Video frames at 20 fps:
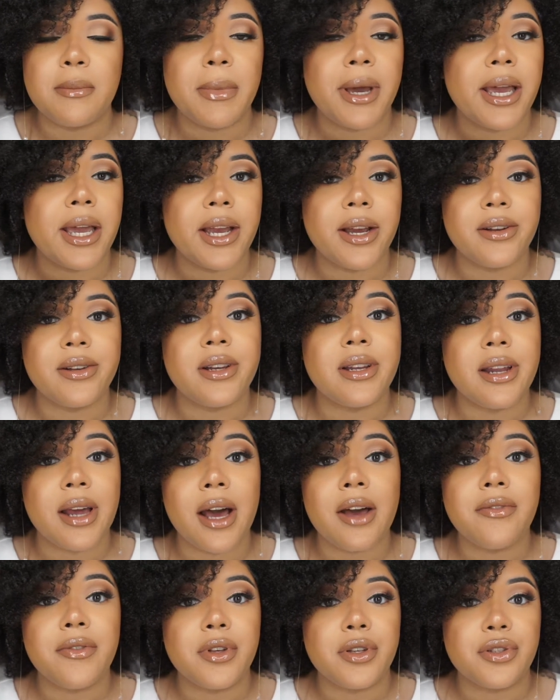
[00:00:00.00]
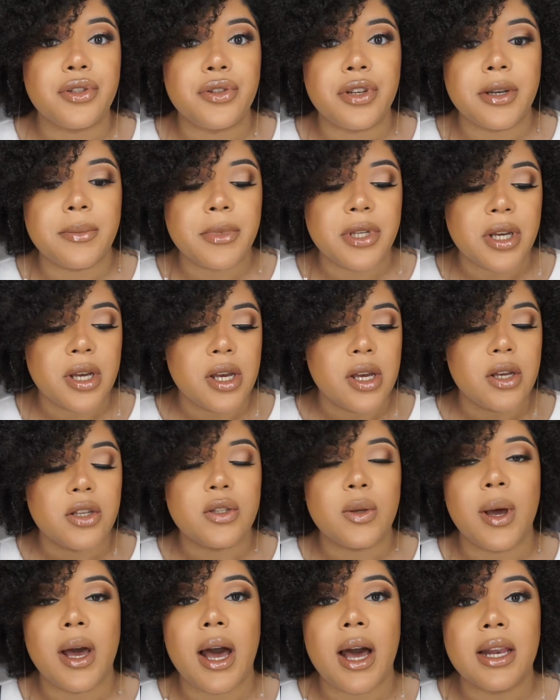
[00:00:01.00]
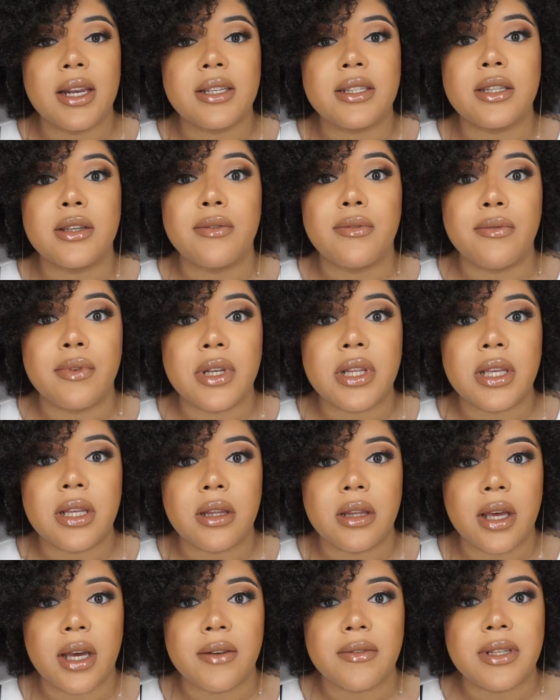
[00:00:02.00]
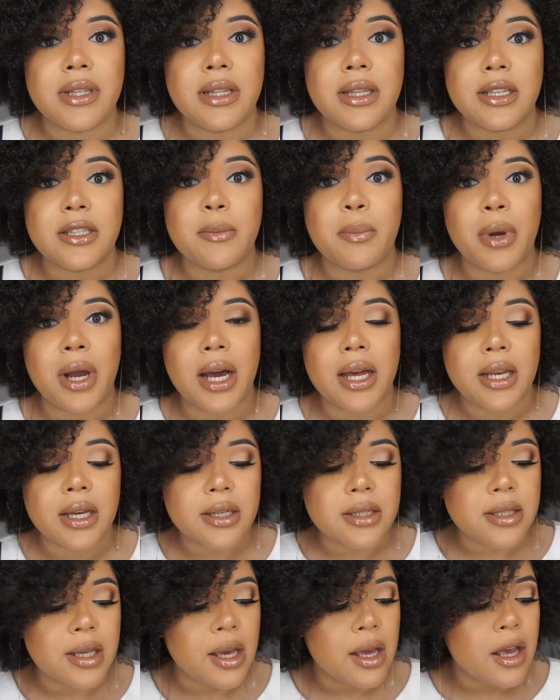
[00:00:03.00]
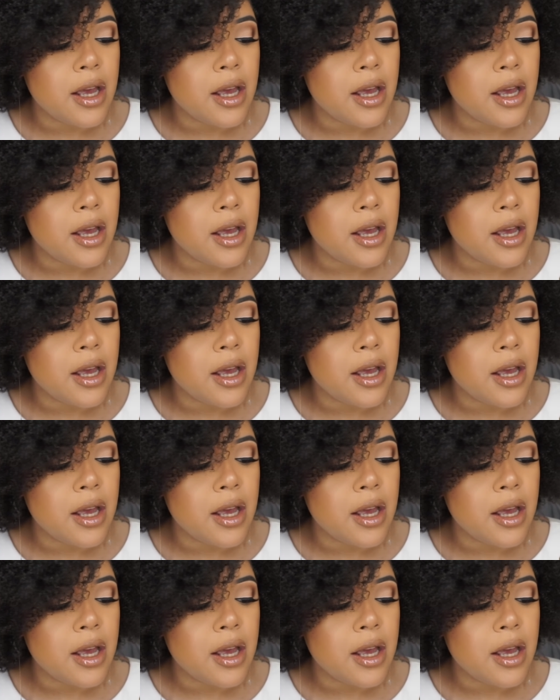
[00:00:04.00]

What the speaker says: My hair did not feel stripped, so I honestly really loved this product.